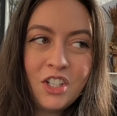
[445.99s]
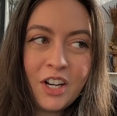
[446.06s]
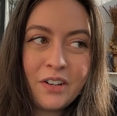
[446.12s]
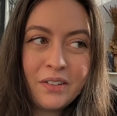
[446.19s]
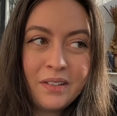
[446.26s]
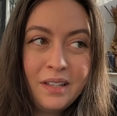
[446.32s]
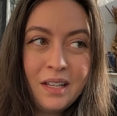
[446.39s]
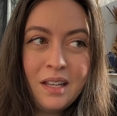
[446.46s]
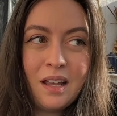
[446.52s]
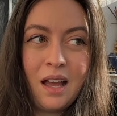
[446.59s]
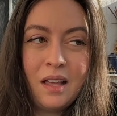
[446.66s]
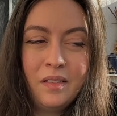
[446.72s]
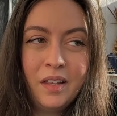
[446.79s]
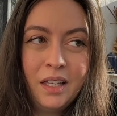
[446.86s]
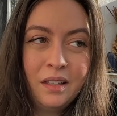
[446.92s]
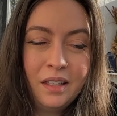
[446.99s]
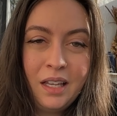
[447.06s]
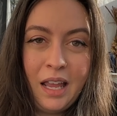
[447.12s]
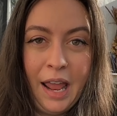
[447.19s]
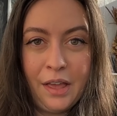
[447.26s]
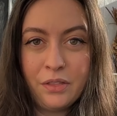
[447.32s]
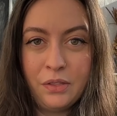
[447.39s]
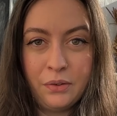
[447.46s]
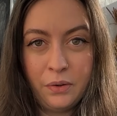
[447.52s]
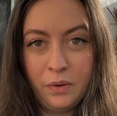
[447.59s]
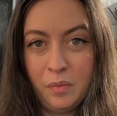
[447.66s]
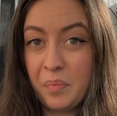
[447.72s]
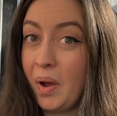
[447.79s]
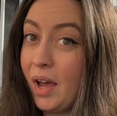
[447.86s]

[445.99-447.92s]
Generally, I like hand-thrown